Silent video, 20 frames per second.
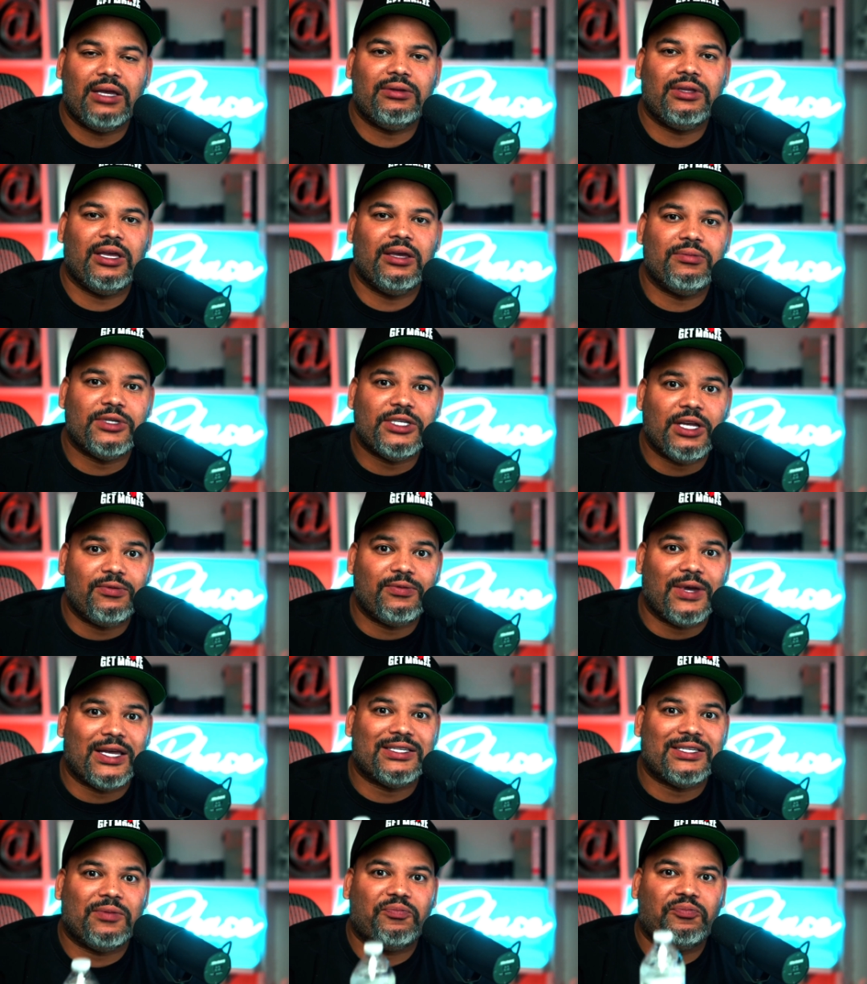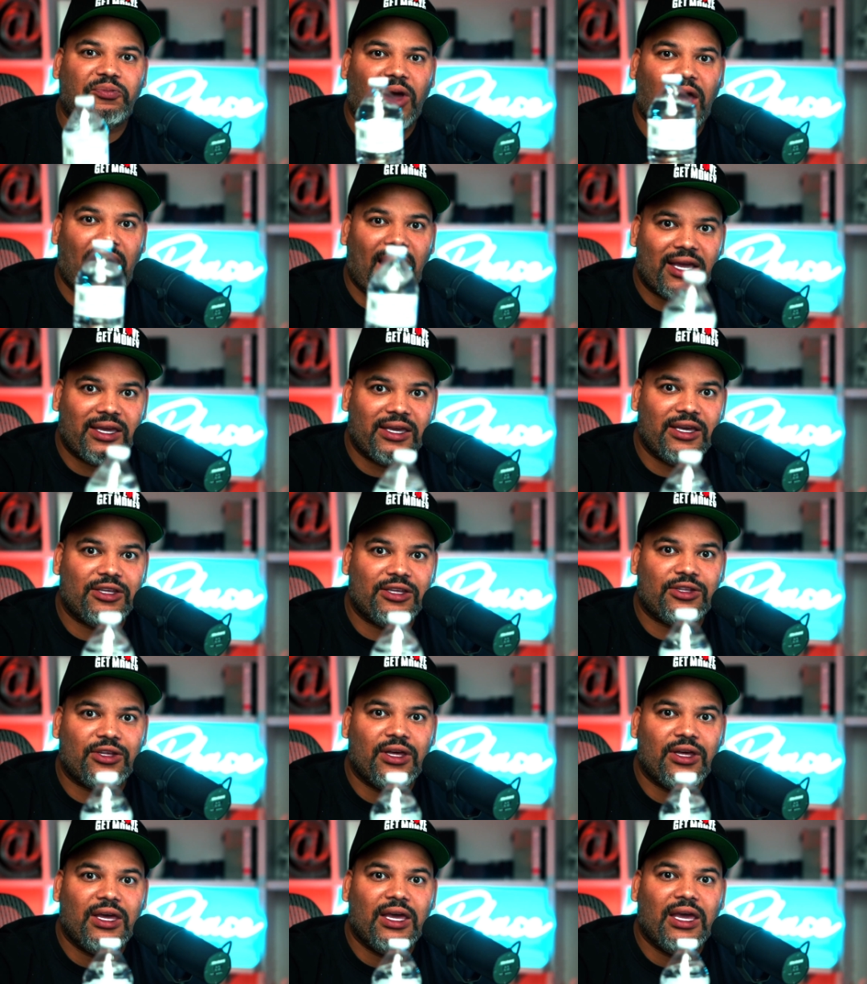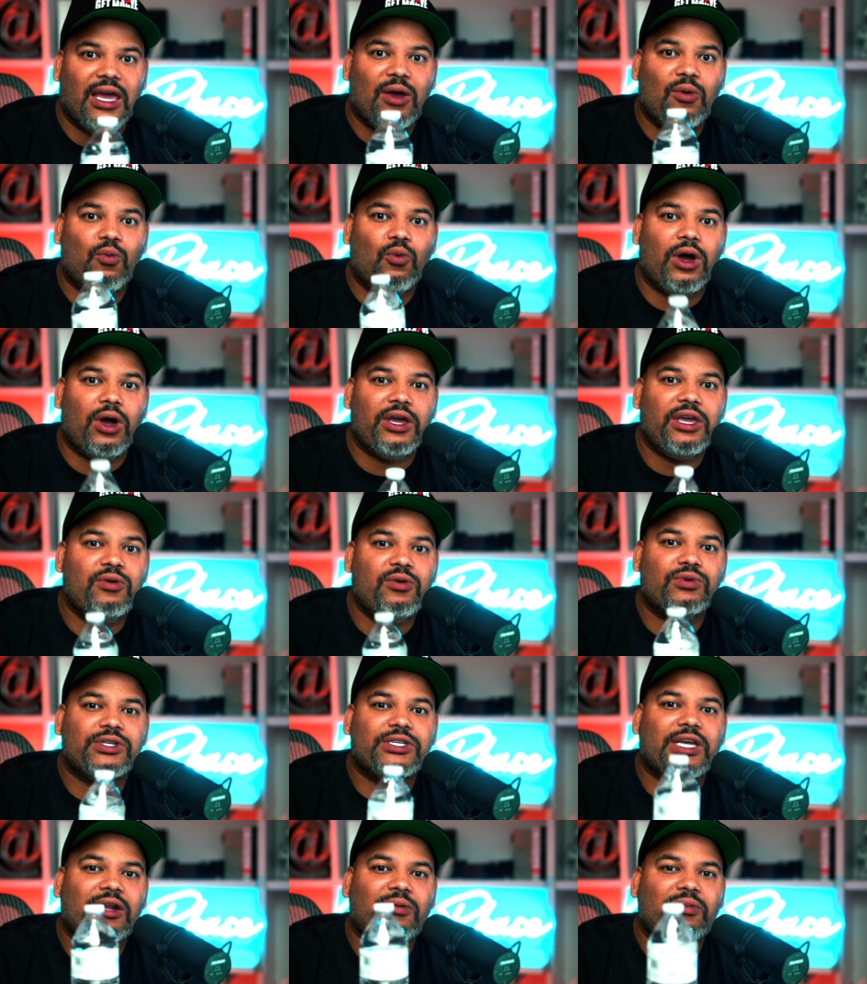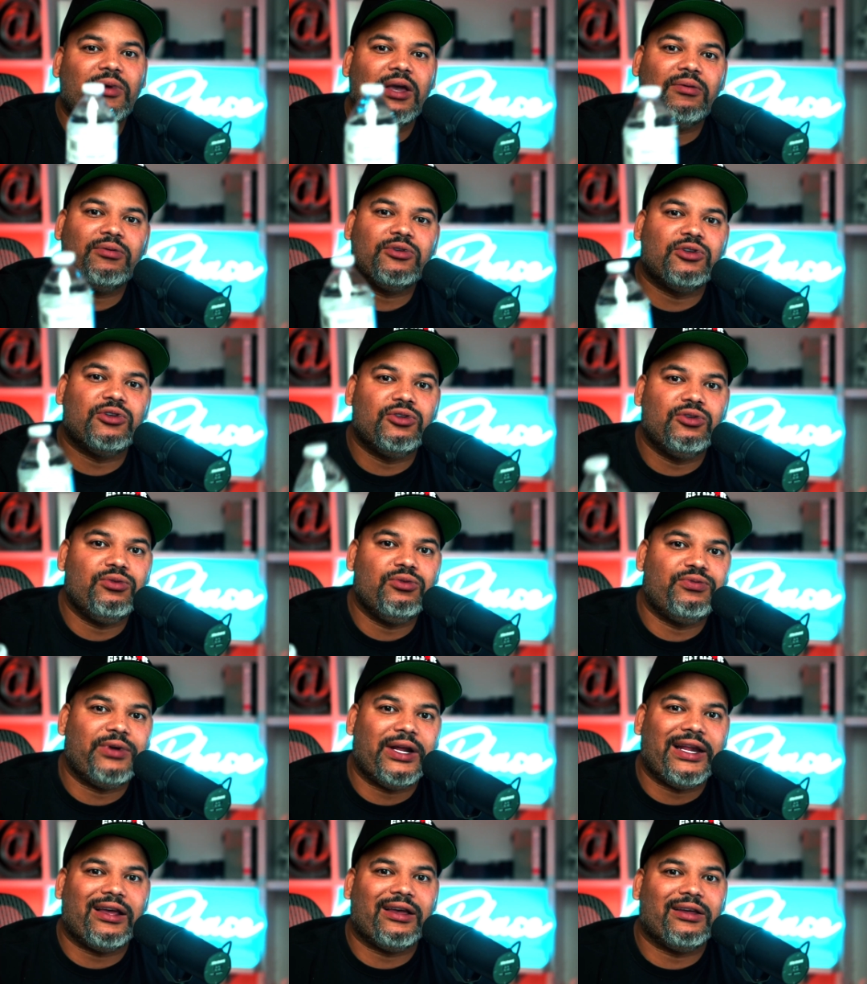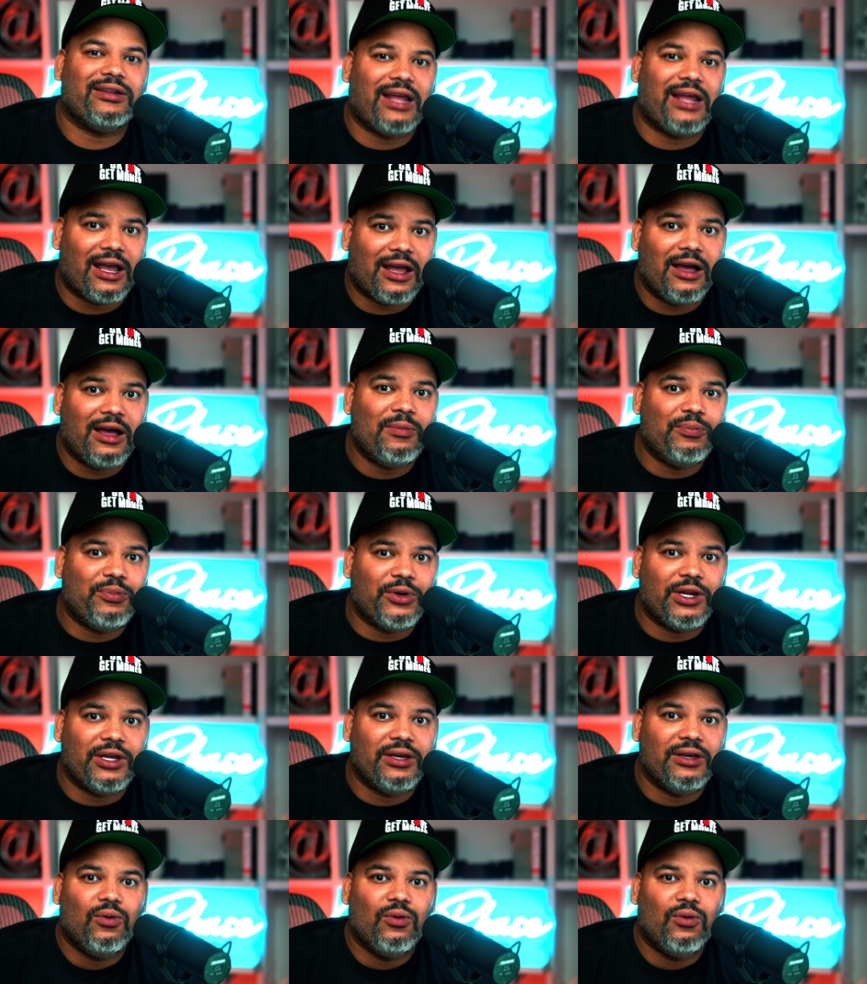himself as a package and what he was going to be able to do for that, that, company.